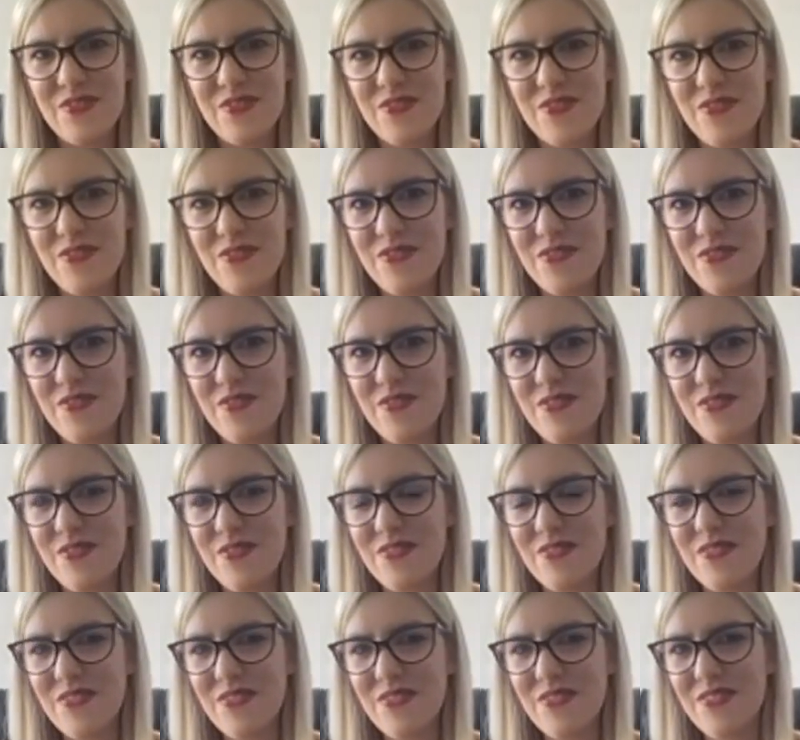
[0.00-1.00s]

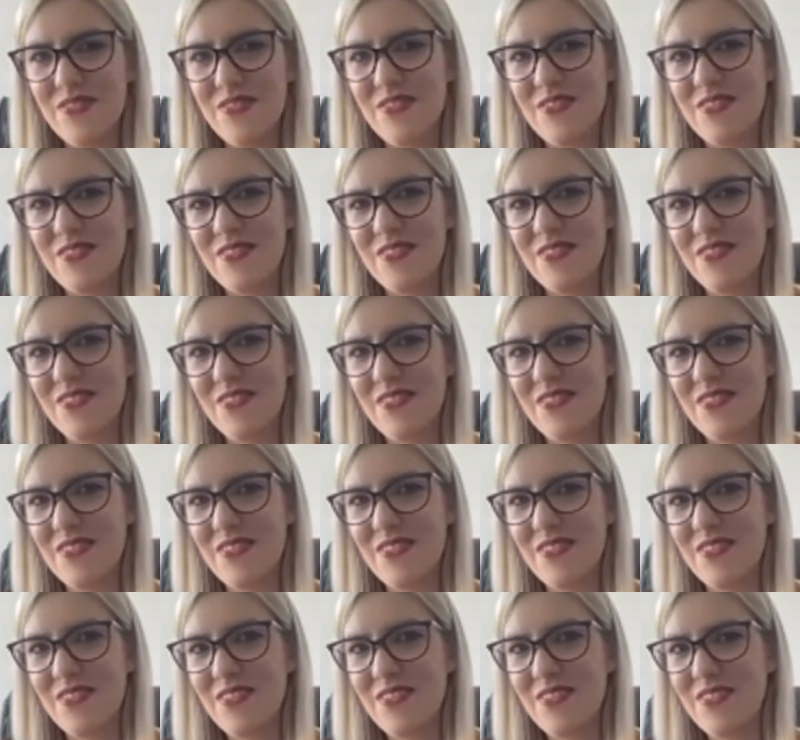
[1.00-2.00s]

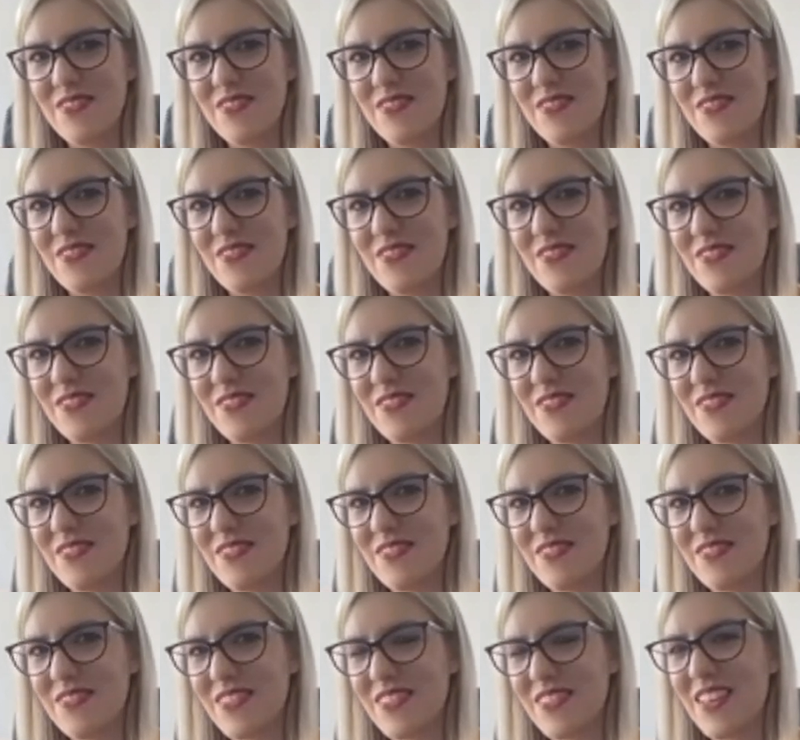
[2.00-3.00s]

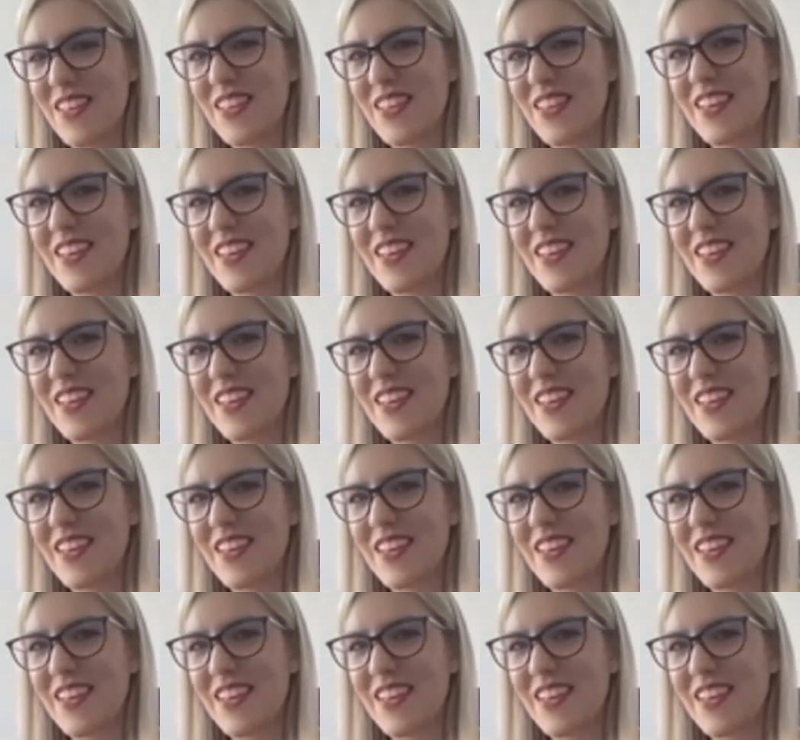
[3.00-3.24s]
The person shown says nothing.